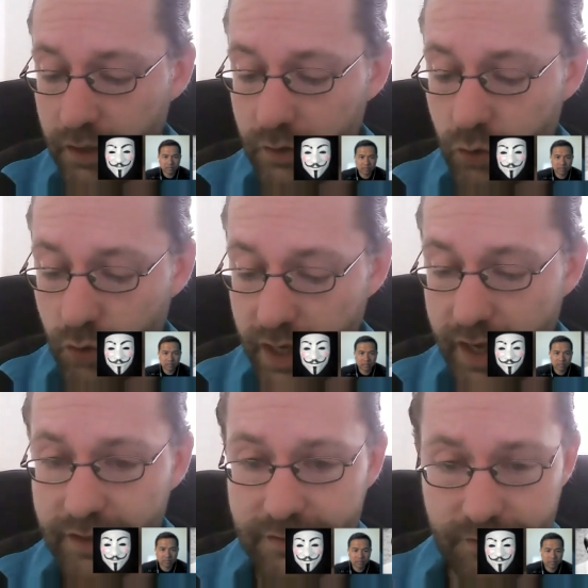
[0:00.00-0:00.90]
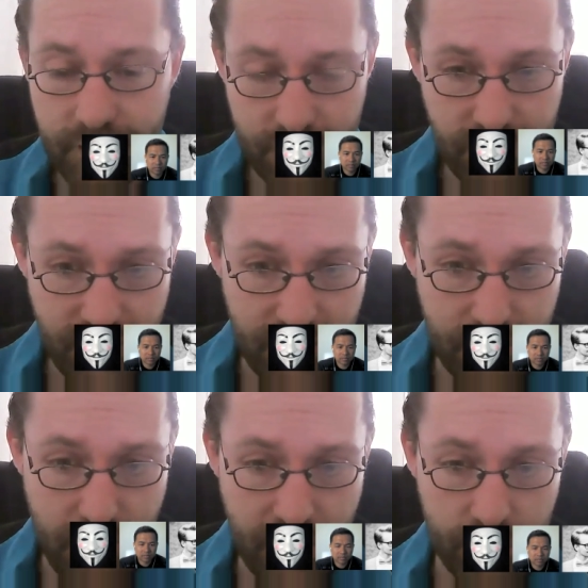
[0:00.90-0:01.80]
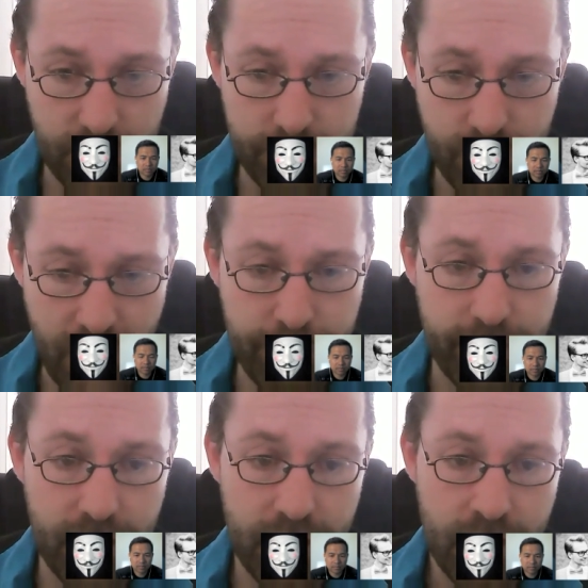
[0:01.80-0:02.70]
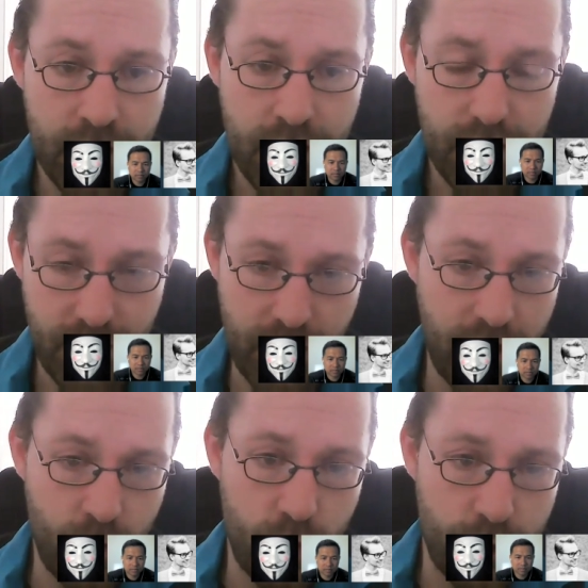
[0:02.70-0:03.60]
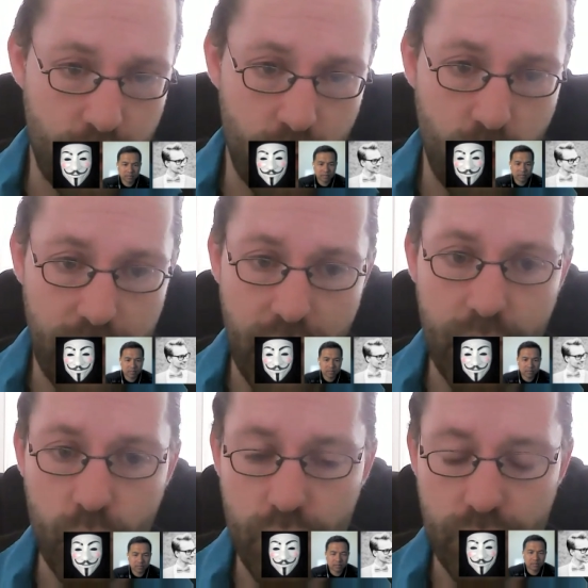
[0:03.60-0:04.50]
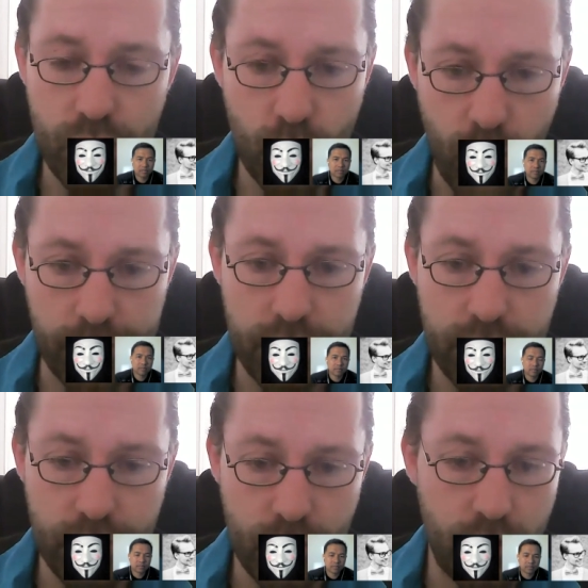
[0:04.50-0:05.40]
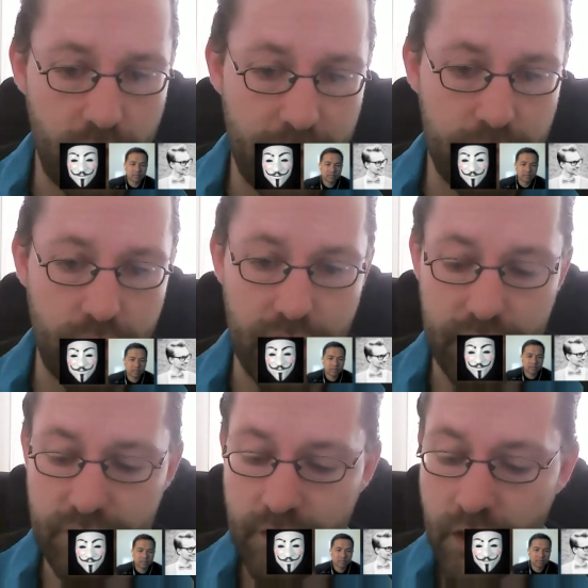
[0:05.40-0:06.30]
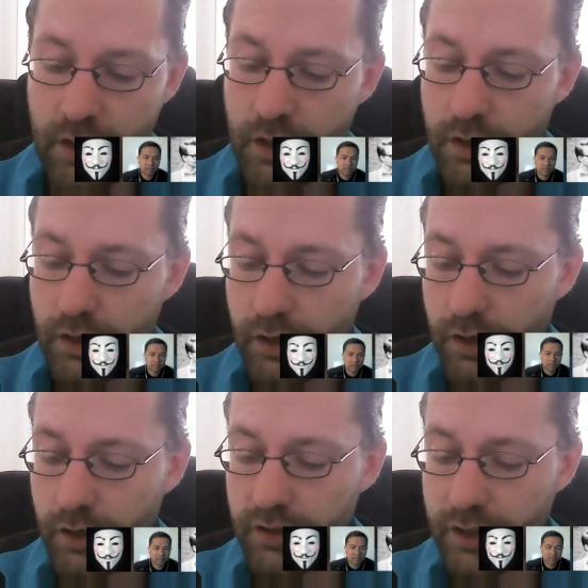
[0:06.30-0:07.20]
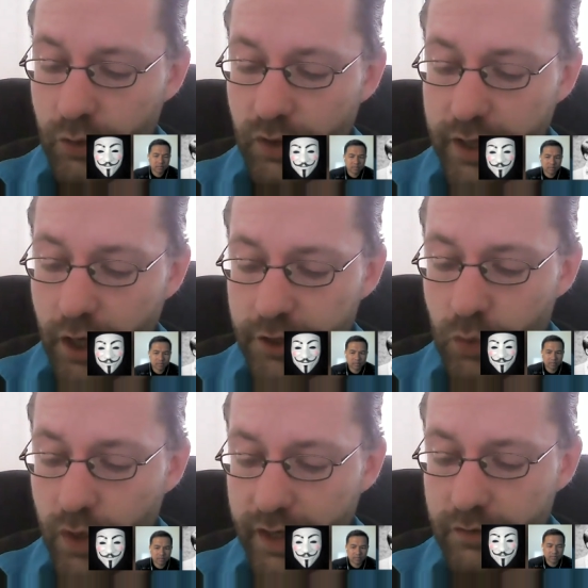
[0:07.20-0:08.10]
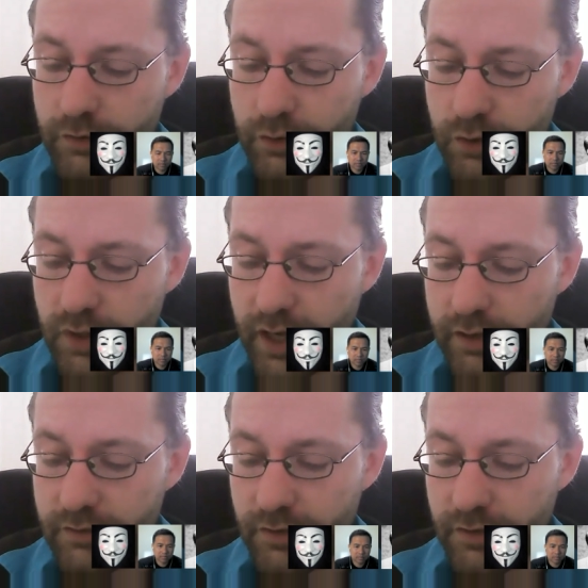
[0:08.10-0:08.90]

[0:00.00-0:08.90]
create that amount of traffic, then I would know where I would want to collaborate. The only other way to do that